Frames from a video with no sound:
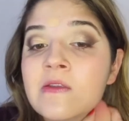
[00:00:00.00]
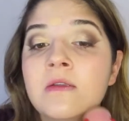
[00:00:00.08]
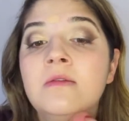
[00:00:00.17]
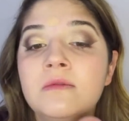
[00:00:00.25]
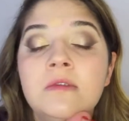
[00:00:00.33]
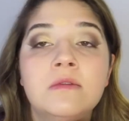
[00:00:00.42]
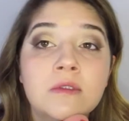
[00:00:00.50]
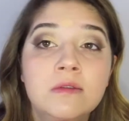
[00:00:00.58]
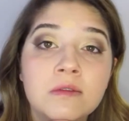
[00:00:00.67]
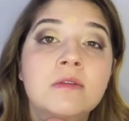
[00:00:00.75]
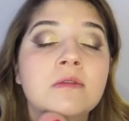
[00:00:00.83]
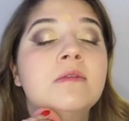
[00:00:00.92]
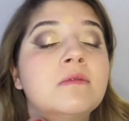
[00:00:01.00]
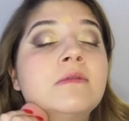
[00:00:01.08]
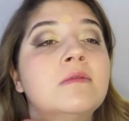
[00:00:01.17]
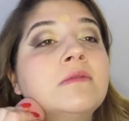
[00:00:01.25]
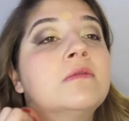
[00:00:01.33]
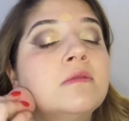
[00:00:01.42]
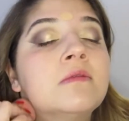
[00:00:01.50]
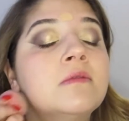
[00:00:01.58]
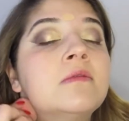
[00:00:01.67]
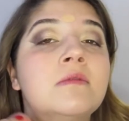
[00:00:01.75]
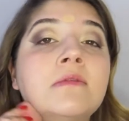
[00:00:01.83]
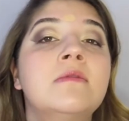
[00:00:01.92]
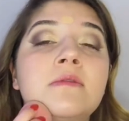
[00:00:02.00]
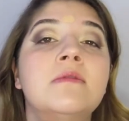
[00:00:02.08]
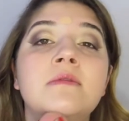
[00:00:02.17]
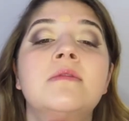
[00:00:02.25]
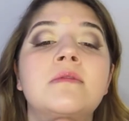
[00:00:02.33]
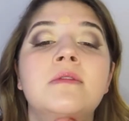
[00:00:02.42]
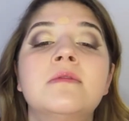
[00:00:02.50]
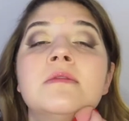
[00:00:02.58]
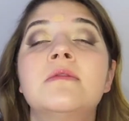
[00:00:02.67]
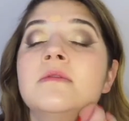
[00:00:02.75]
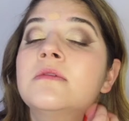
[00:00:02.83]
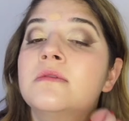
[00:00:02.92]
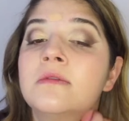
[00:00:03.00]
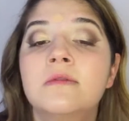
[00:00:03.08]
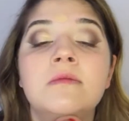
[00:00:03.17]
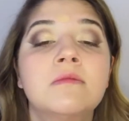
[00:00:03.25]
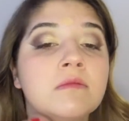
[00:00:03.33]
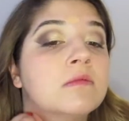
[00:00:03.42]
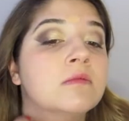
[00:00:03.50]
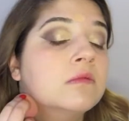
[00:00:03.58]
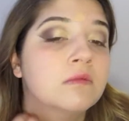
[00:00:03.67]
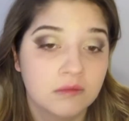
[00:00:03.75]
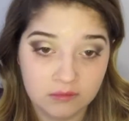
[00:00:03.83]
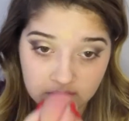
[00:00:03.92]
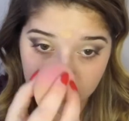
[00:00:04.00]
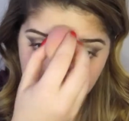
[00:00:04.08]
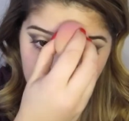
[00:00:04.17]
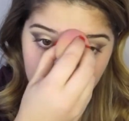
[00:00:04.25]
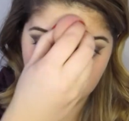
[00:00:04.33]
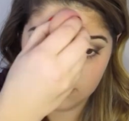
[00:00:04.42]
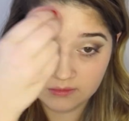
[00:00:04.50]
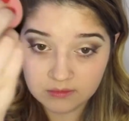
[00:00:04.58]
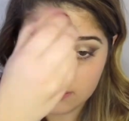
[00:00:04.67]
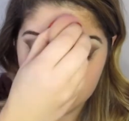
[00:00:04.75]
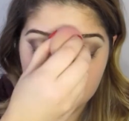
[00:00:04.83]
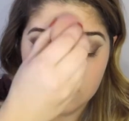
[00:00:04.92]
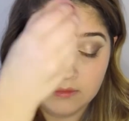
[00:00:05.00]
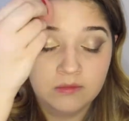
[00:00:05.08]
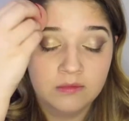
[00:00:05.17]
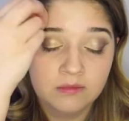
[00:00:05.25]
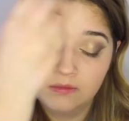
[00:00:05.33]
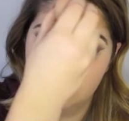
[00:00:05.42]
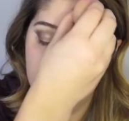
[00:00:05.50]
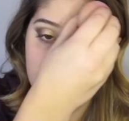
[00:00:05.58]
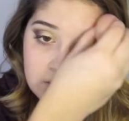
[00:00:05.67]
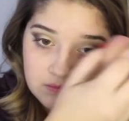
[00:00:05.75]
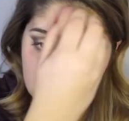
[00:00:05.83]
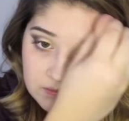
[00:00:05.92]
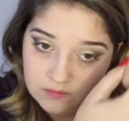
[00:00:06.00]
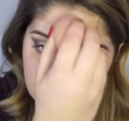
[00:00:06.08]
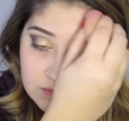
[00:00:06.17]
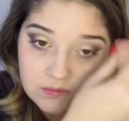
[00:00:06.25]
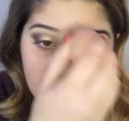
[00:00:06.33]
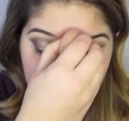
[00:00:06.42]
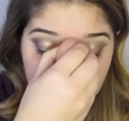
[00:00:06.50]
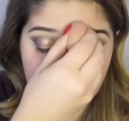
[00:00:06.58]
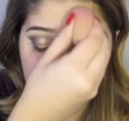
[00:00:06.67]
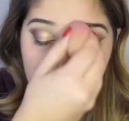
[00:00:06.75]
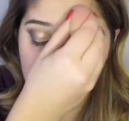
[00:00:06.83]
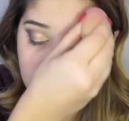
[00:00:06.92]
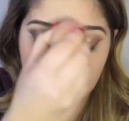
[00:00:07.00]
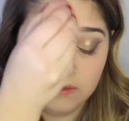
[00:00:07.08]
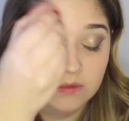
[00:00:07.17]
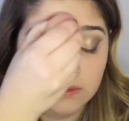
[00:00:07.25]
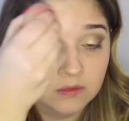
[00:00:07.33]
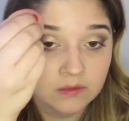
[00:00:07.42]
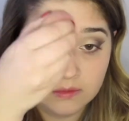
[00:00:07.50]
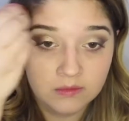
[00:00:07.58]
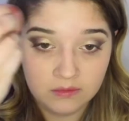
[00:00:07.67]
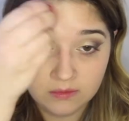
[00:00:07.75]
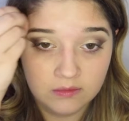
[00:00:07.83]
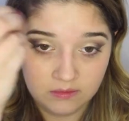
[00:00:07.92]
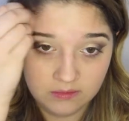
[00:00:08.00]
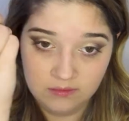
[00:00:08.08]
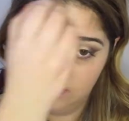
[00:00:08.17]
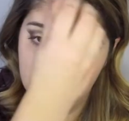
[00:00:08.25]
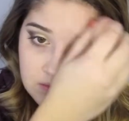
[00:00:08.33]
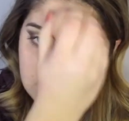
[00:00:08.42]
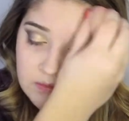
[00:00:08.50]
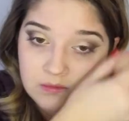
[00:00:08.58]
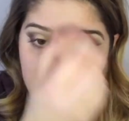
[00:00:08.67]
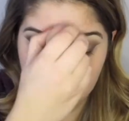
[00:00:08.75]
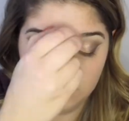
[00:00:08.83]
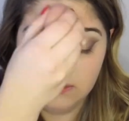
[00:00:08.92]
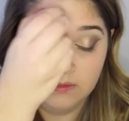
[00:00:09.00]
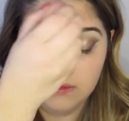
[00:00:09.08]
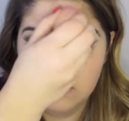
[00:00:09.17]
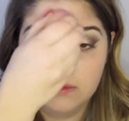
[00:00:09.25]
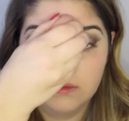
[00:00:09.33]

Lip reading: airbrushed, flawless finish. So don't forget to drag it down onto your neck so that you don't end up with a different colored face and neck.